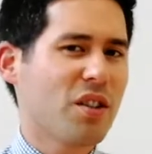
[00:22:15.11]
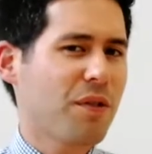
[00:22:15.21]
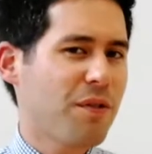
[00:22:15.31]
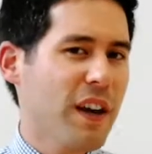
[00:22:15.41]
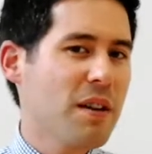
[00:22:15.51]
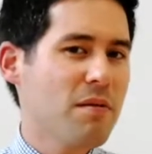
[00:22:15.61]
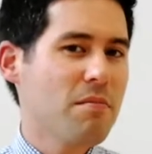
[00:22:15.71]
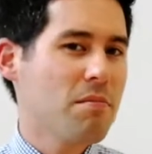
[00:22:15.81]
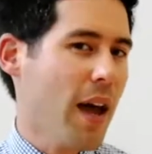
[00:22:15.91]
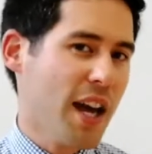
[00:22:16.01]

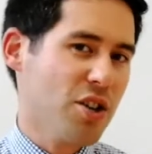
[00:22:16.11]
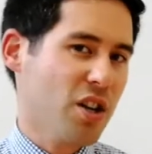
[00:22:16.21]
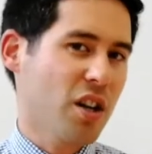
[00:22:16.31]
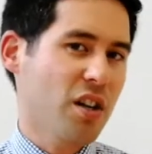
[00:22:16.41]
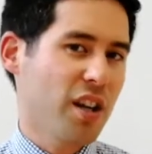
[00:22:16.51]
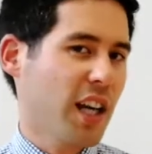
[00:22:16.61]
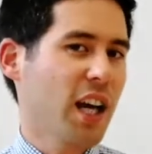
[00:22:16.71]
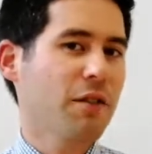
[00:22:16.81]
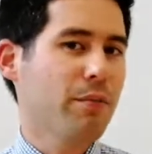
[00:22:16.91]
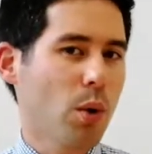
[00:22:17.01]
defeat Mesha, the
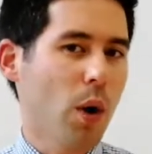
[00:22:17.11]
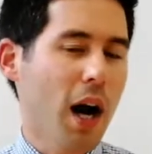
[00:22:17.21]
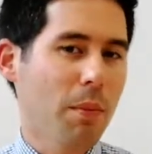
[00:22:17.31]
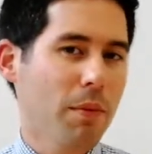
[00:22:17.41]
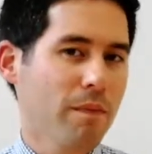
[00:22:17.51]
king of Moab,